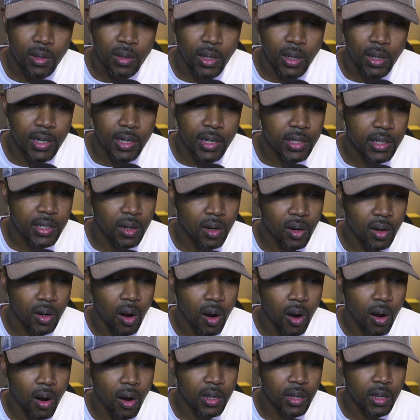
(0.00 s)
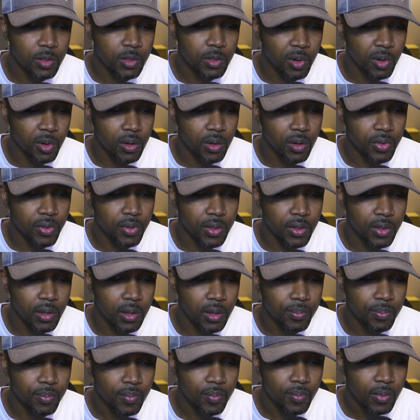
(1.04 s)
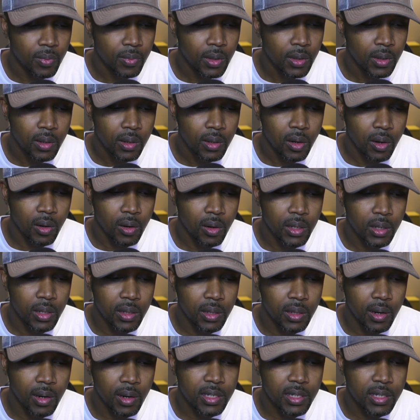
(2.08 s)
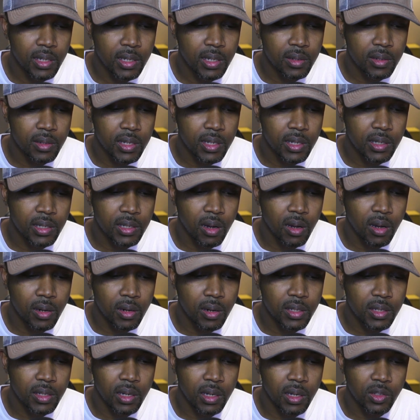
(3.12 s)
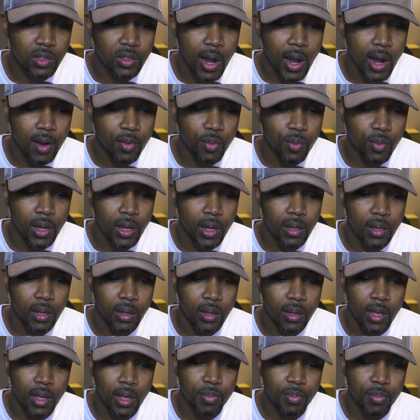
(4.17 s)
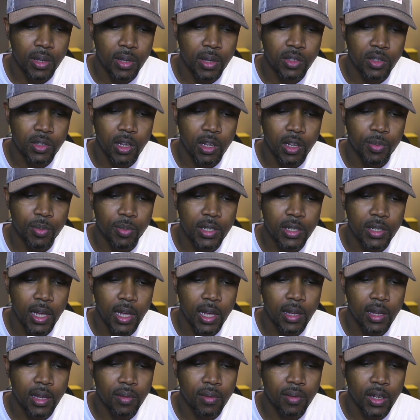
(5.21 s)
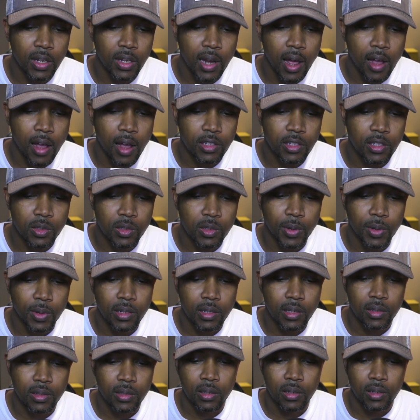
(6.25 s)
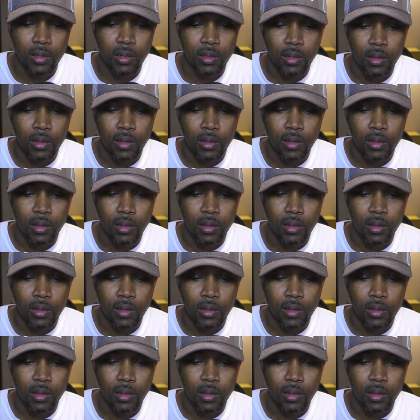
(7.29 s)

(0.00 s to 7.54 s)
The lady said her heart is broken for them. Currently, there are still 6 cars in their driveway, and pictures have been taken of the license plates.